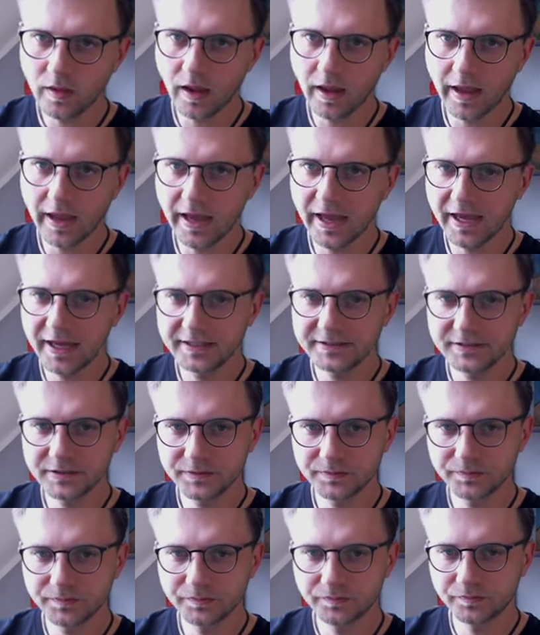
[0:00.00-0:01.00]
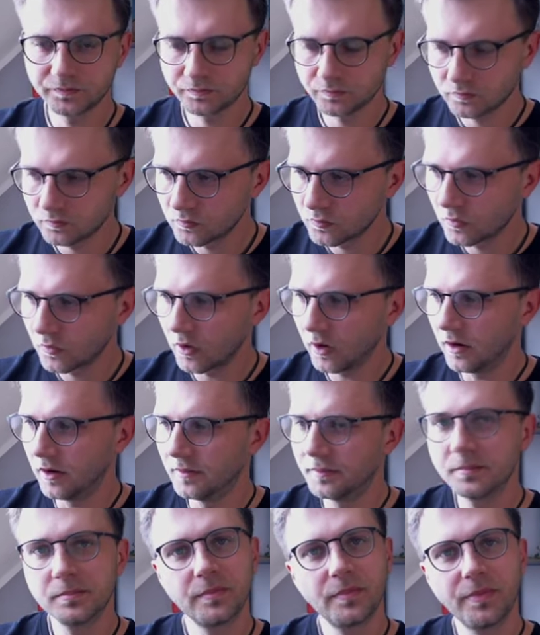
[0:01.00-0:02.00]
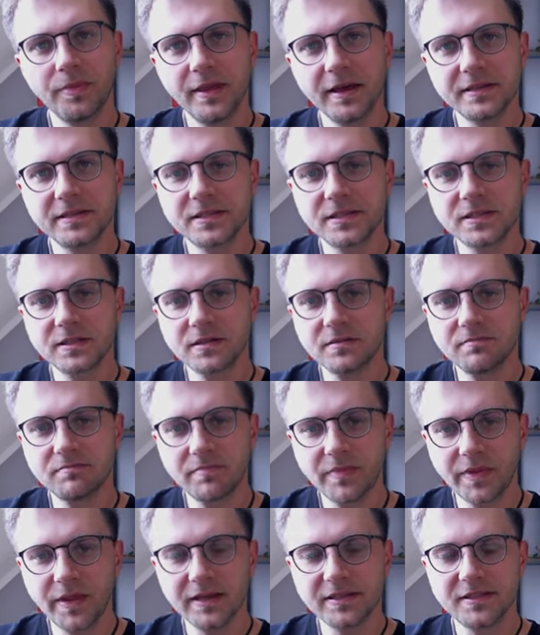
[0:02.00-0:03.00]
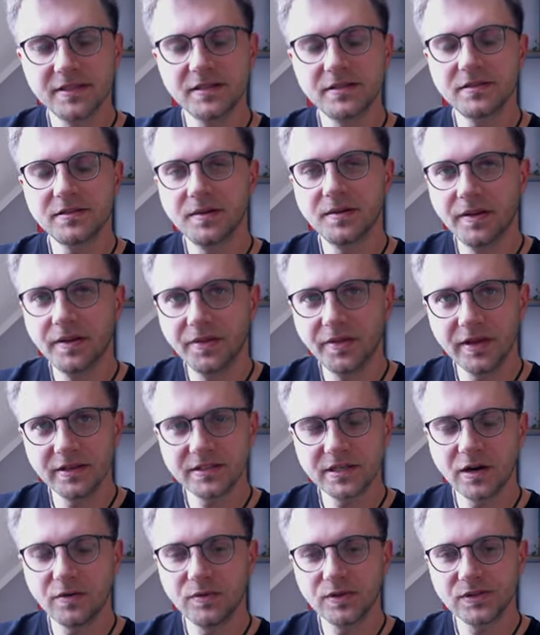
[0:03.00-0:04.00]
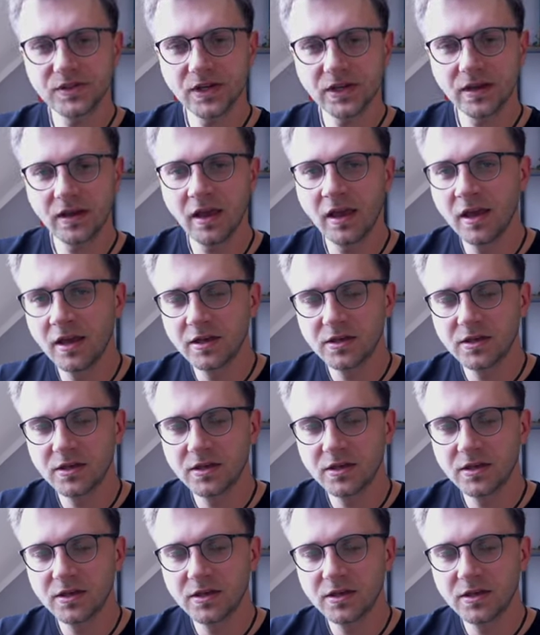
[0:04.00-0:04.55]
And yeah, that's, that's it. That's everything.